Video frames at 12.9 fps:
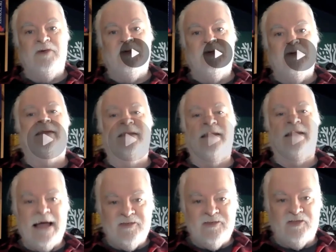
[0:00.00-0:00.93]
that
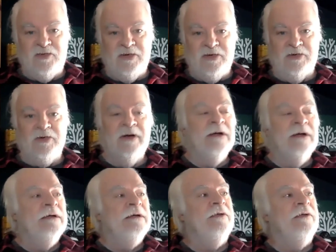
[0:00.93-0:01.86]
last year
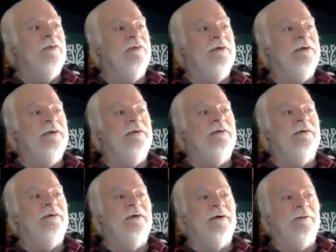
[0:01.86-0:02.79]

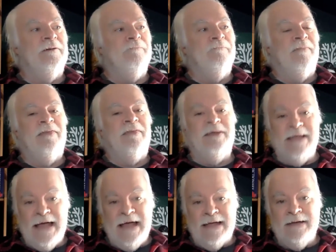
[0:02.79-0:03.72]
the
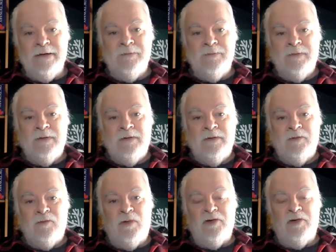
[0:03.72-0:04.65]
yen
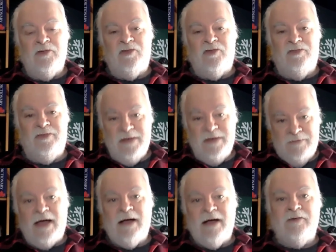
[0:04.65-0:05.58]
was
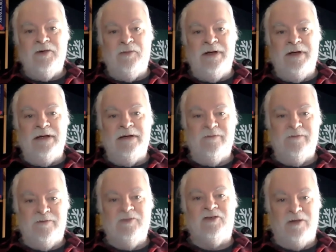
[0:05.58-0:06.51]
devaluing
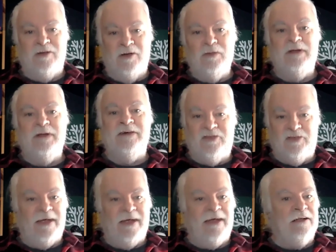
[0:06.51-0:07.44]
slowly and
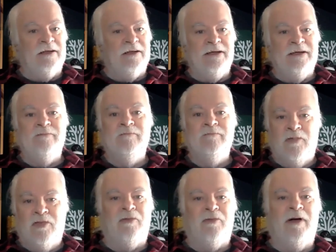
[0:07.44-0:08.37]
steadily
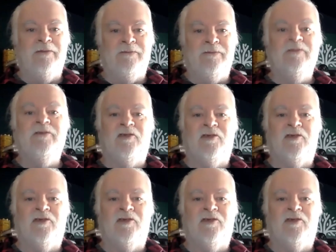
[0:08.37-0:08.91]
throughout,